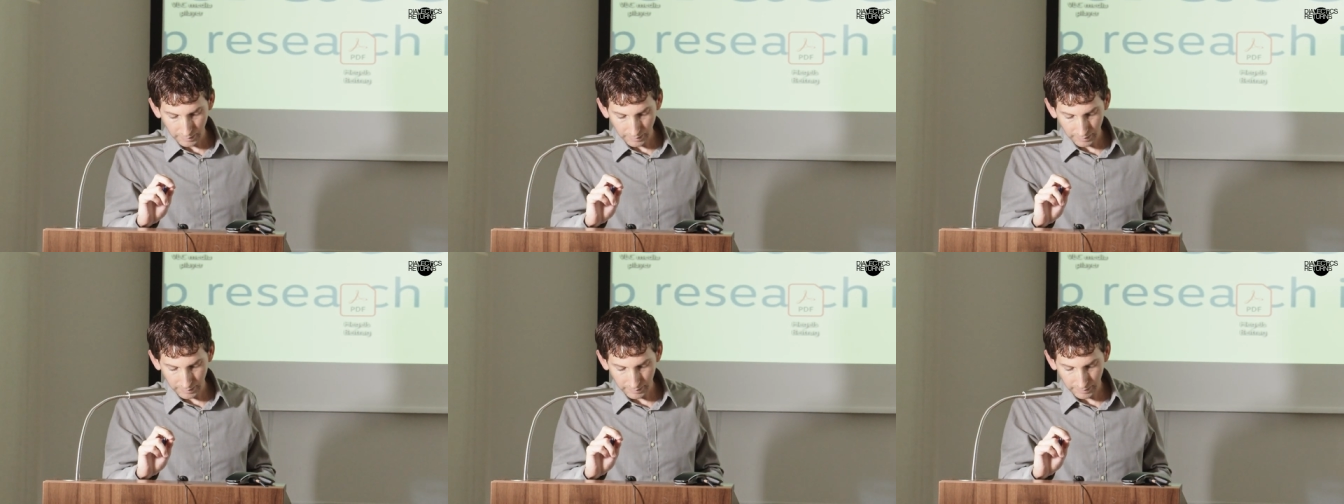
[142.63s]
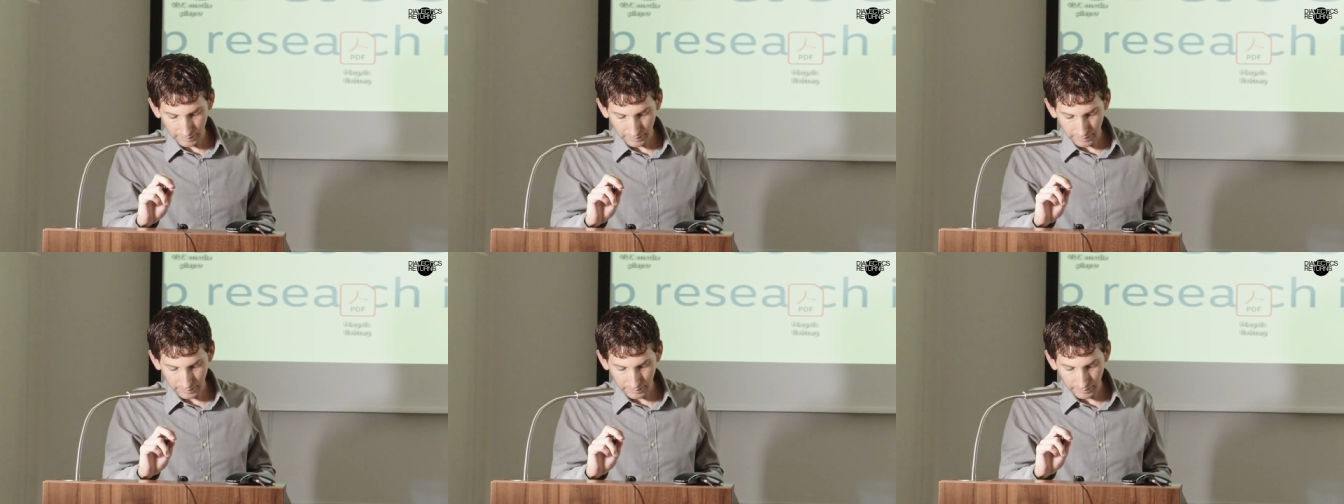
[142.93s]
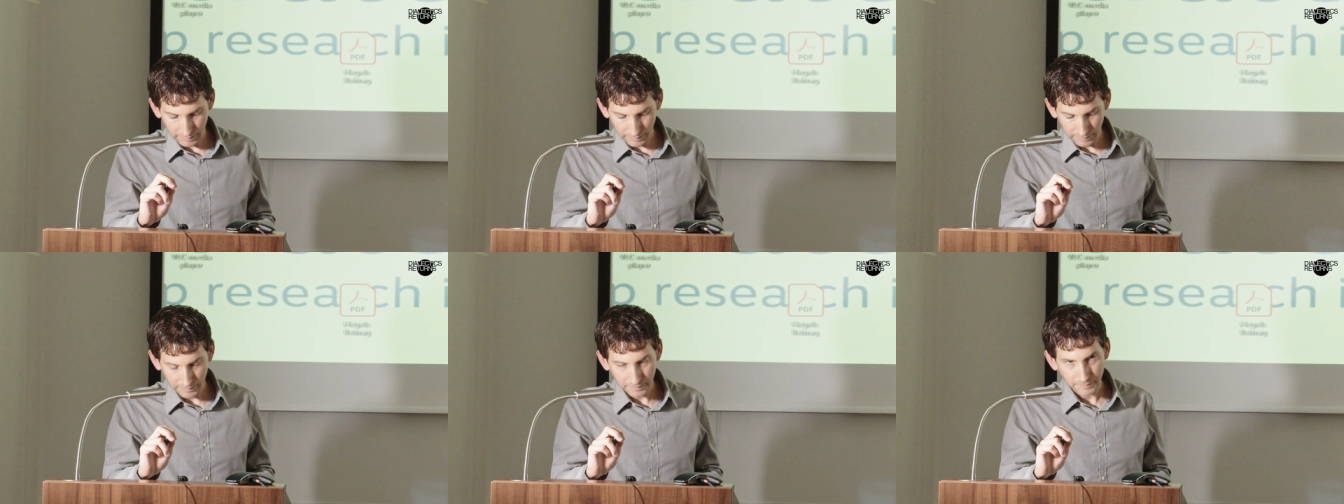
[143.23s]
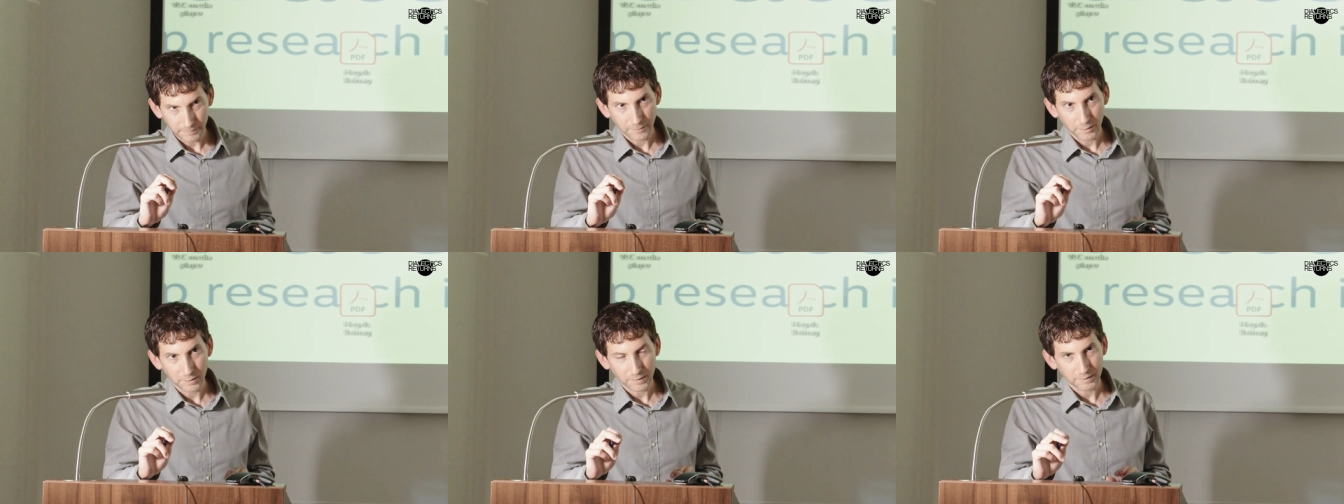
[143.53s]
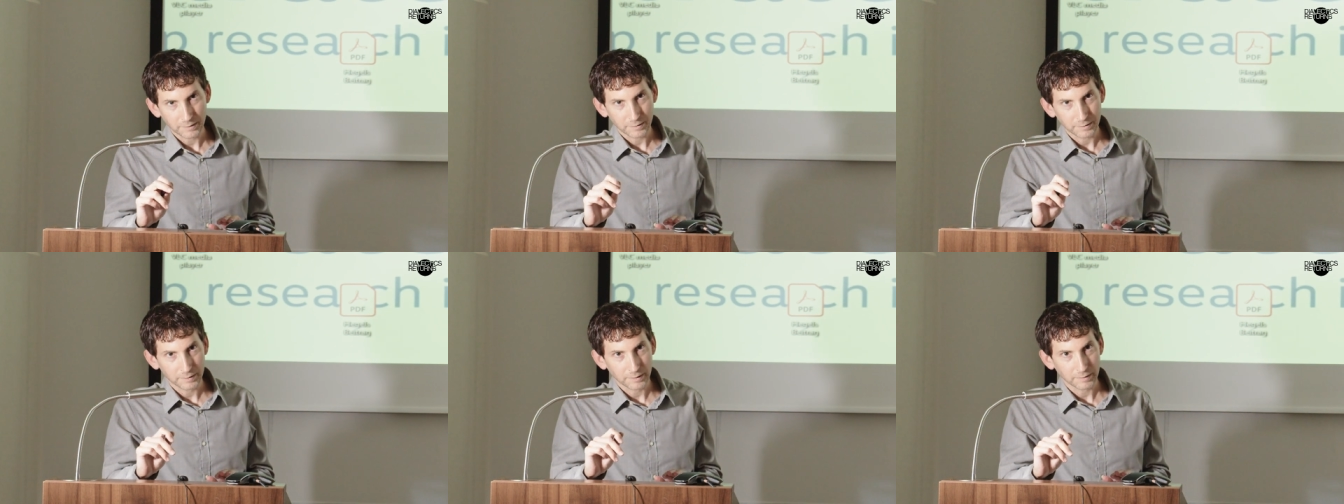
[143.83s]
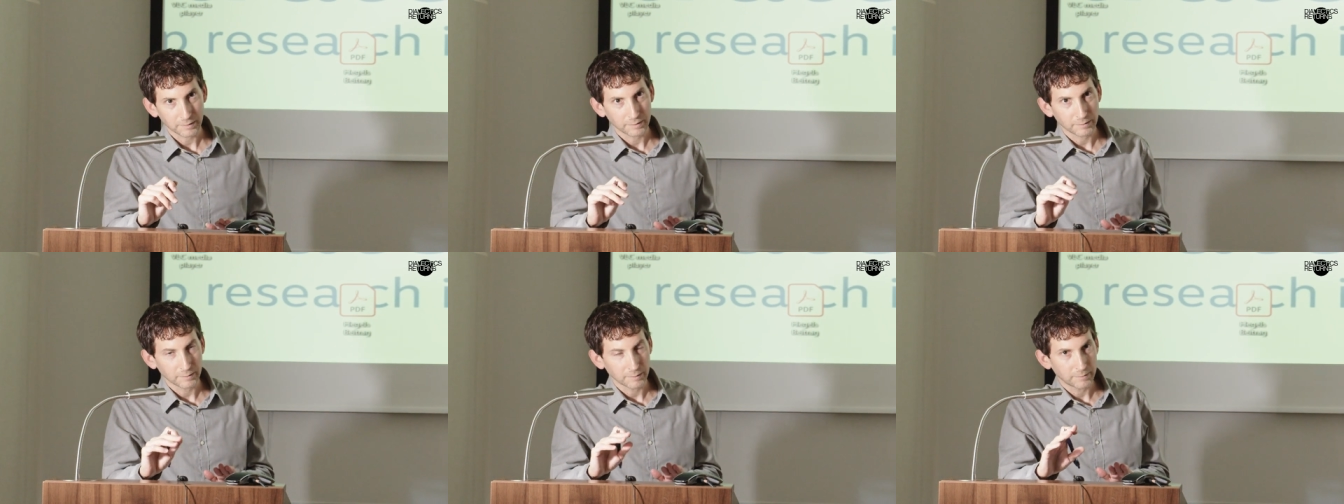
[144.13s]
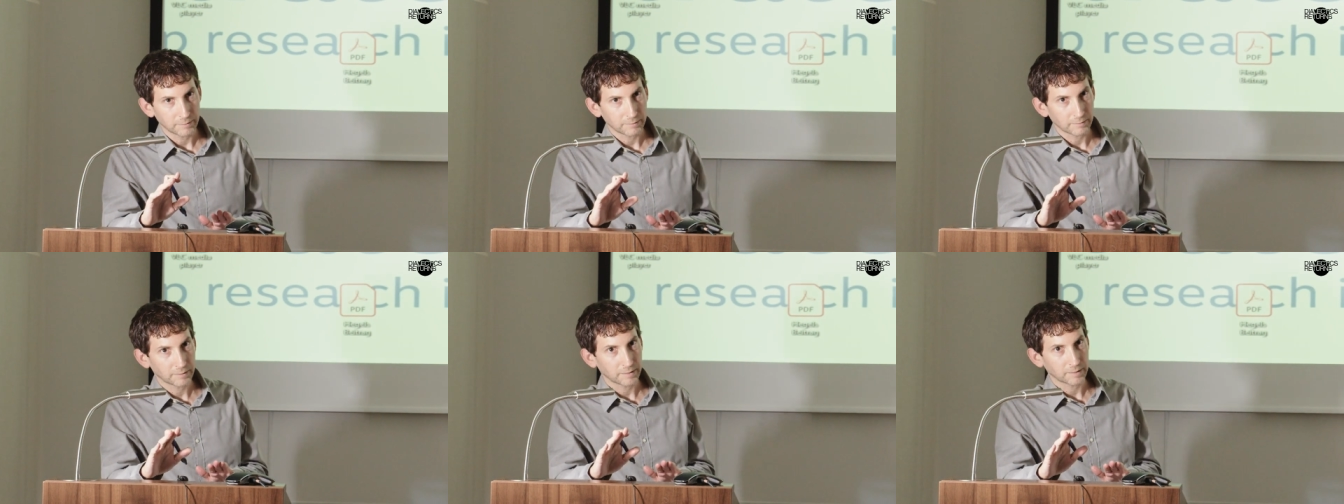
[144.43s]
uh, first, just
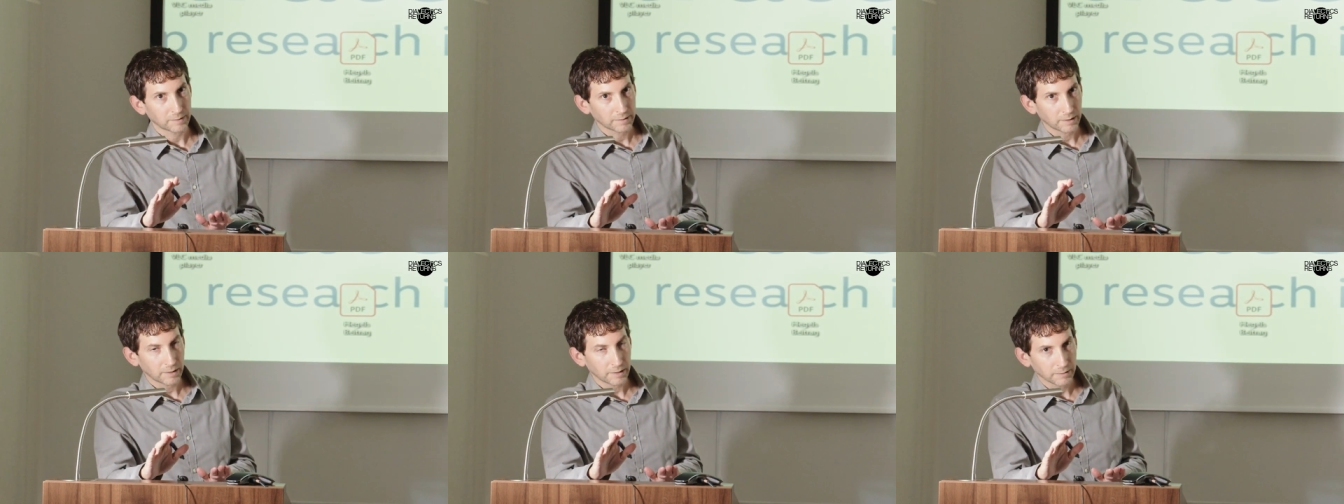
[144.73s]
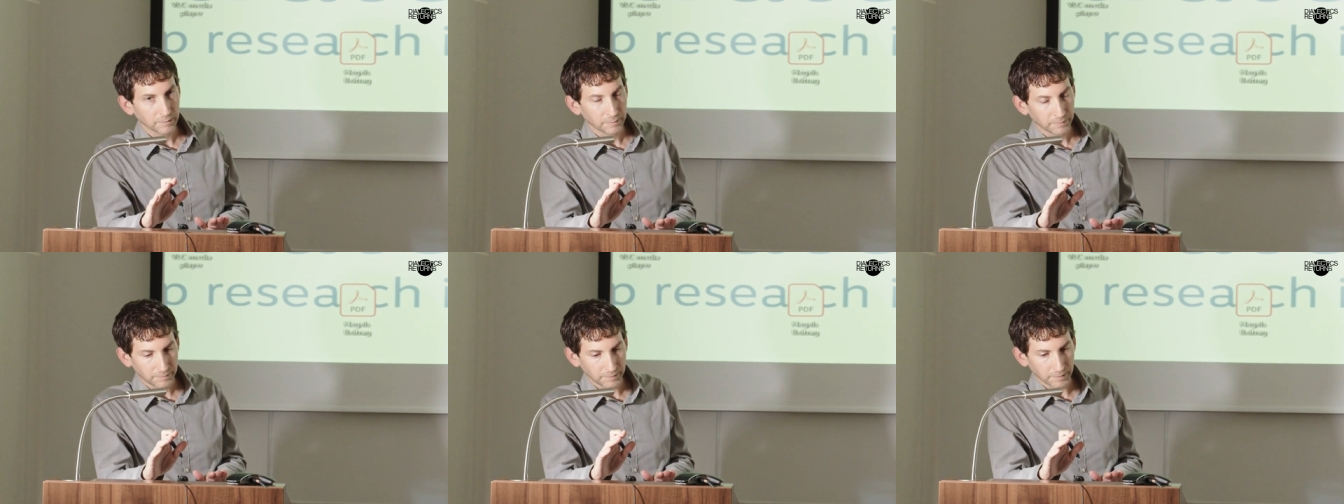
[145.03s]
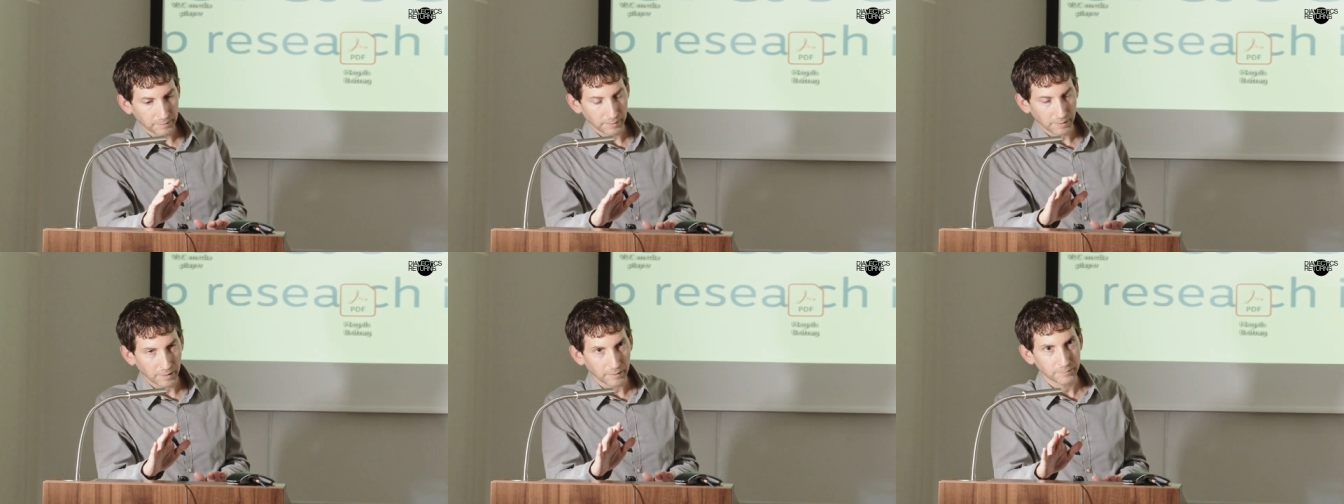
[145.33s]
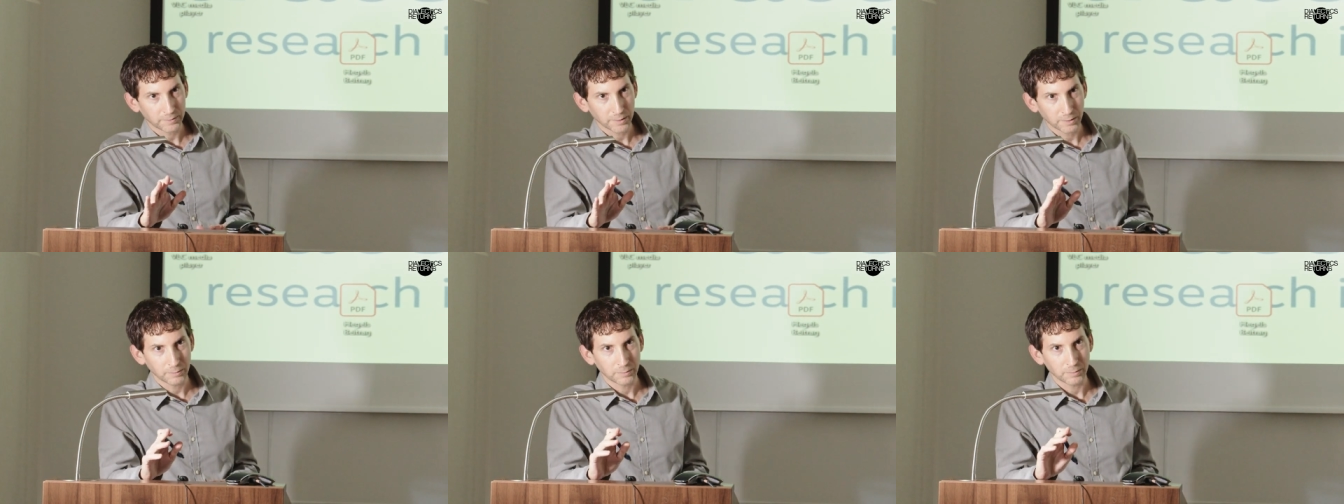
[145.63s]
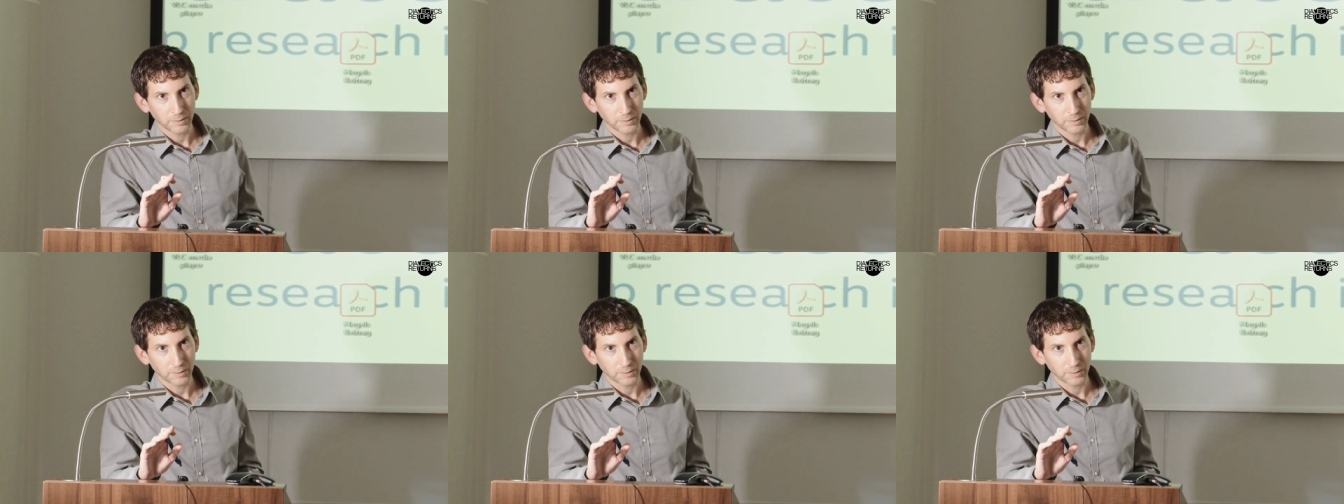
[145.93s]
to start with a few